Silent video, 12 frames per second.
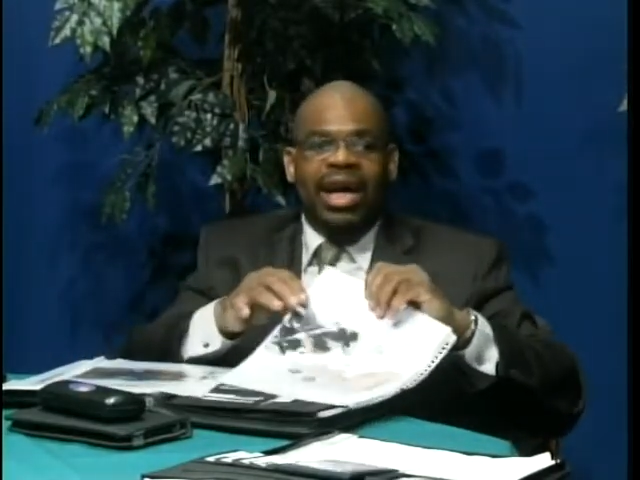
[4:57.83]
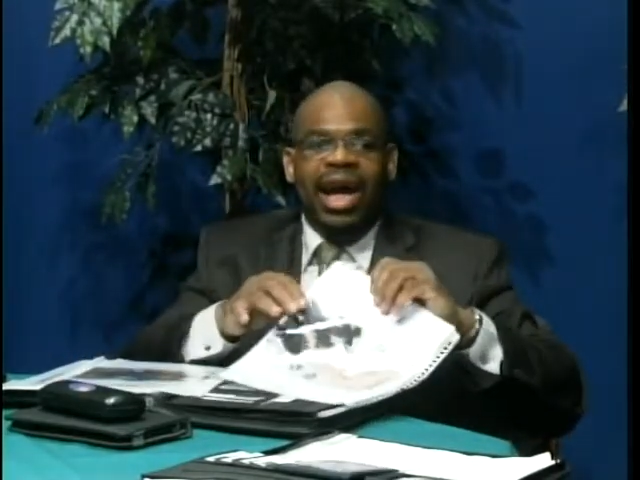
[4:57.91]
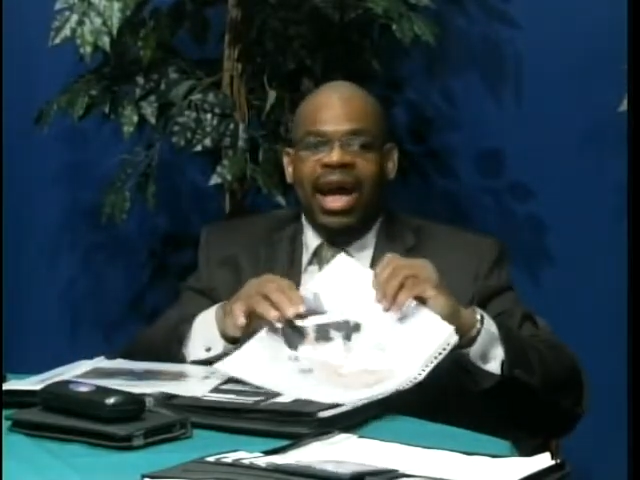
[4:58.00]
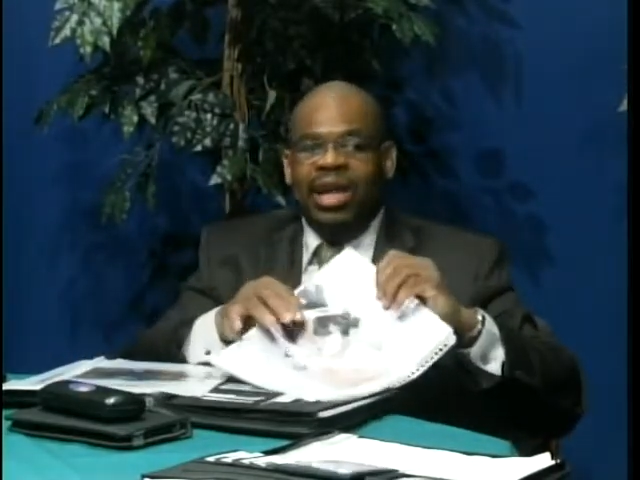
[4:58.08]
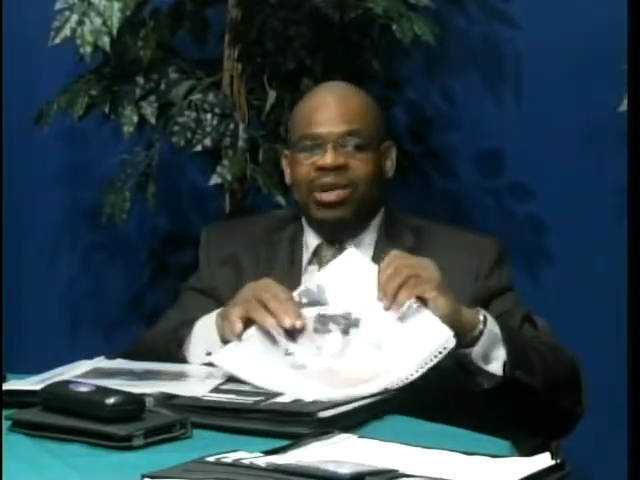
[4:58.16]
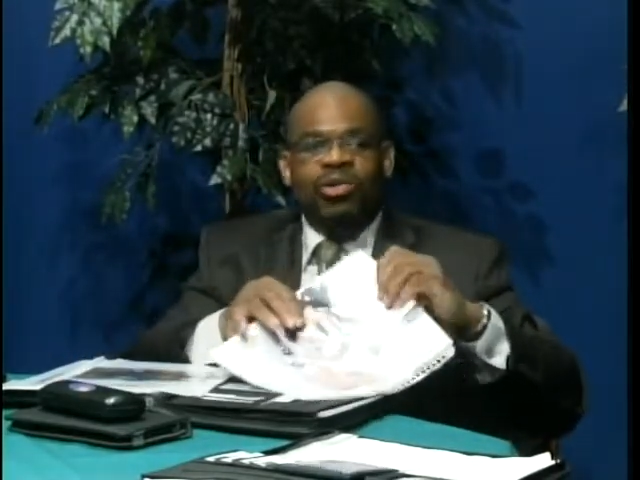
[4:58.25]

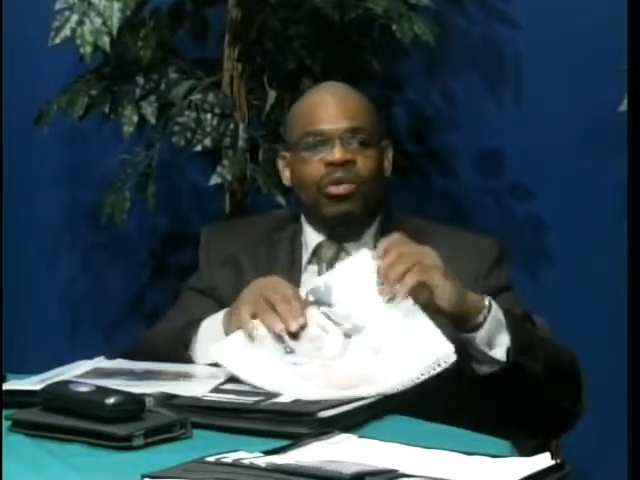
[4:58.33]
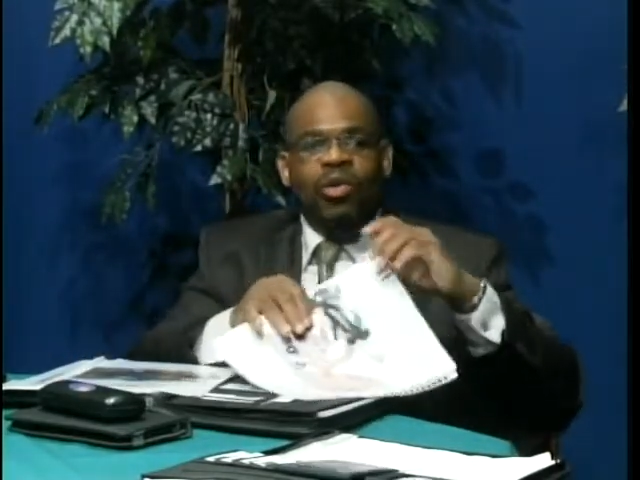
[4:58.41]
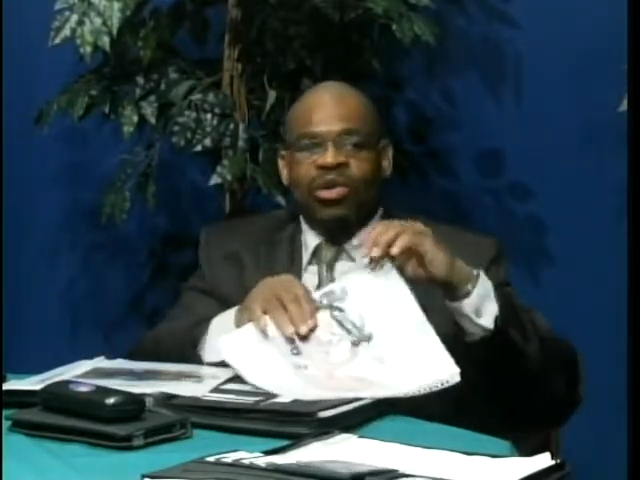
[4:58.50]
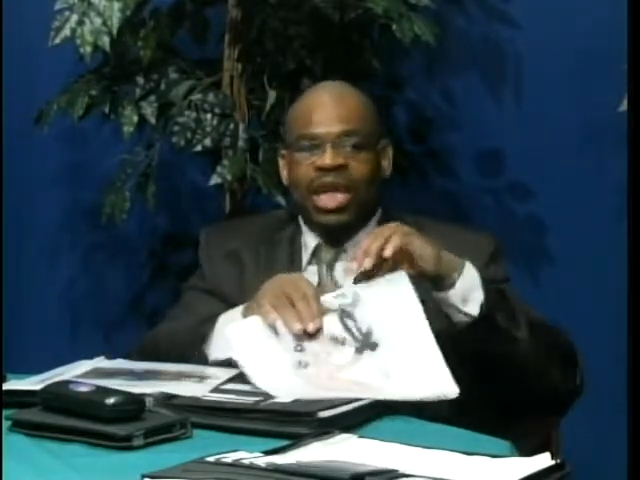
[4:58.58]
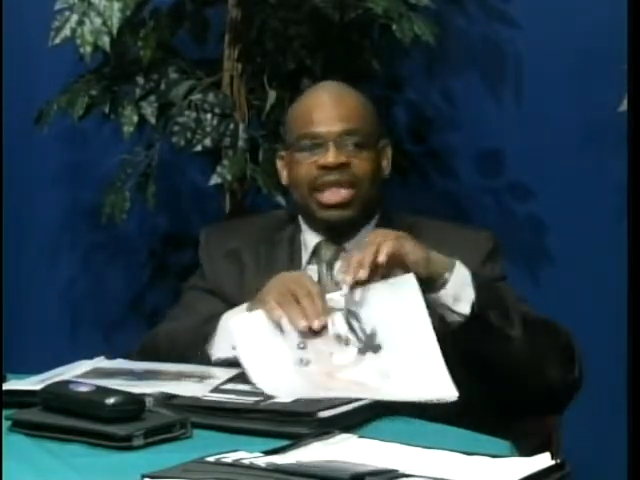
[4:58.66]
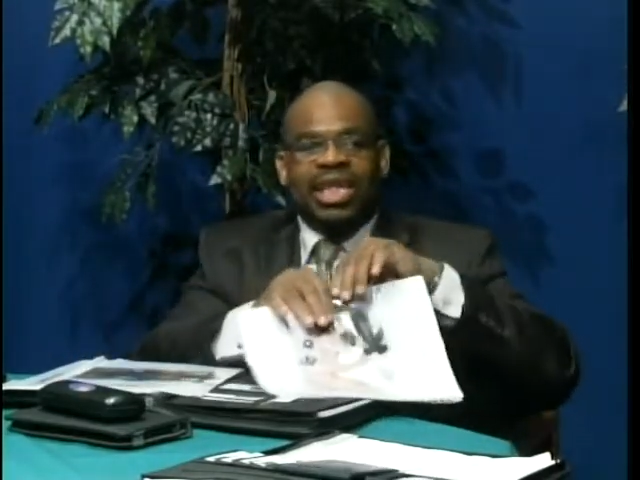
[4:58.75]
and you
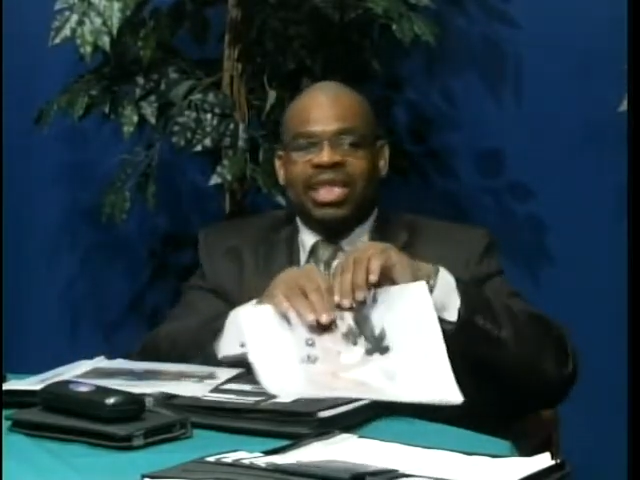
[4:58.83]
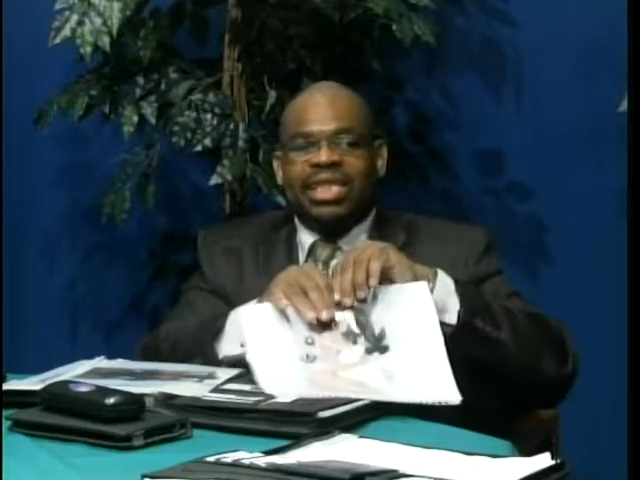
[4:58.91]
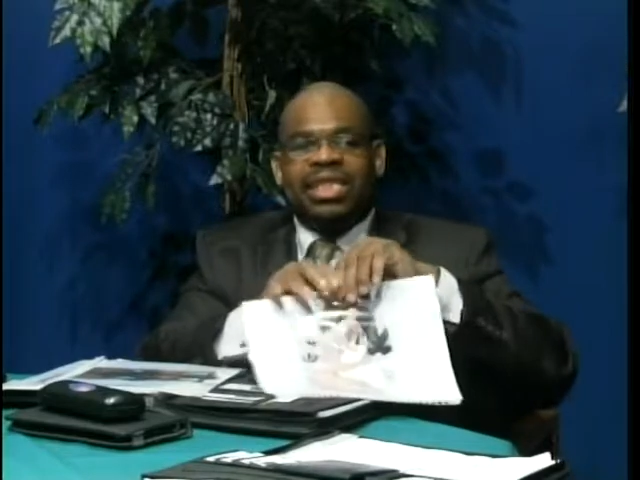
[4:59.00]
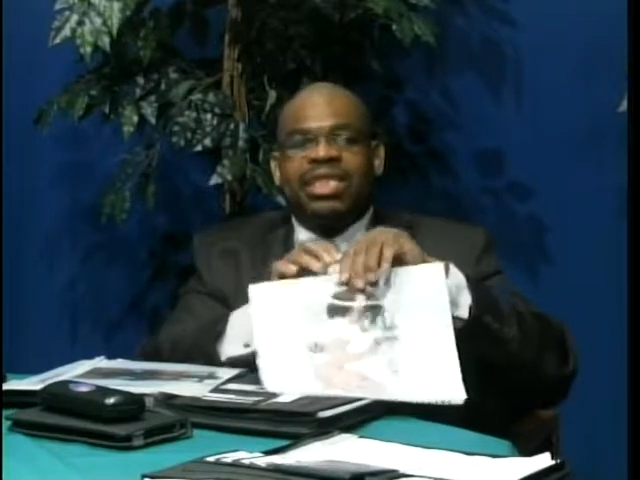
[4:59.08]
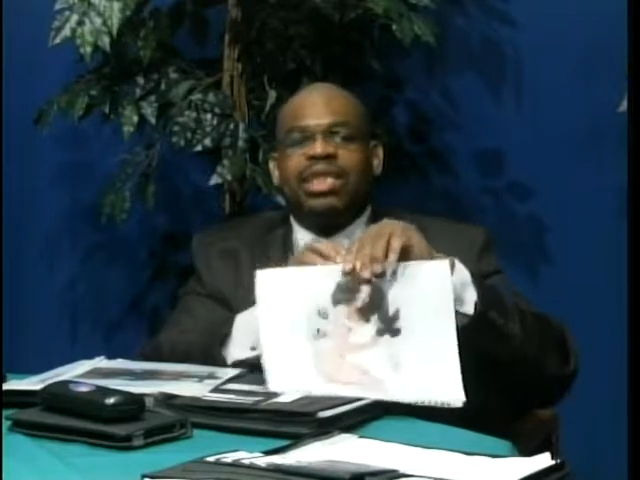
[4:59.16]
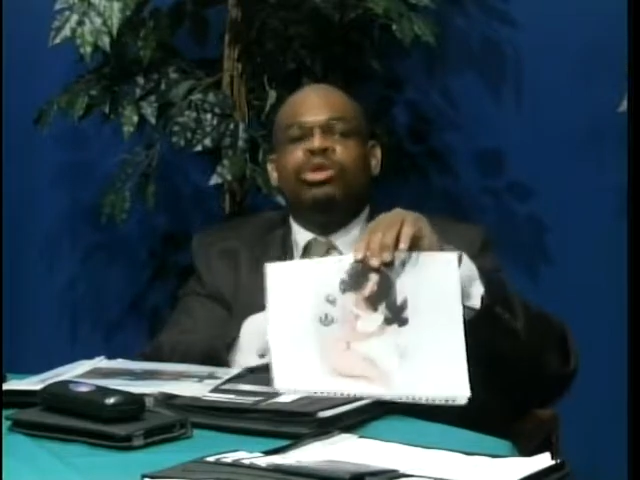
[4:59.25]
won't get this until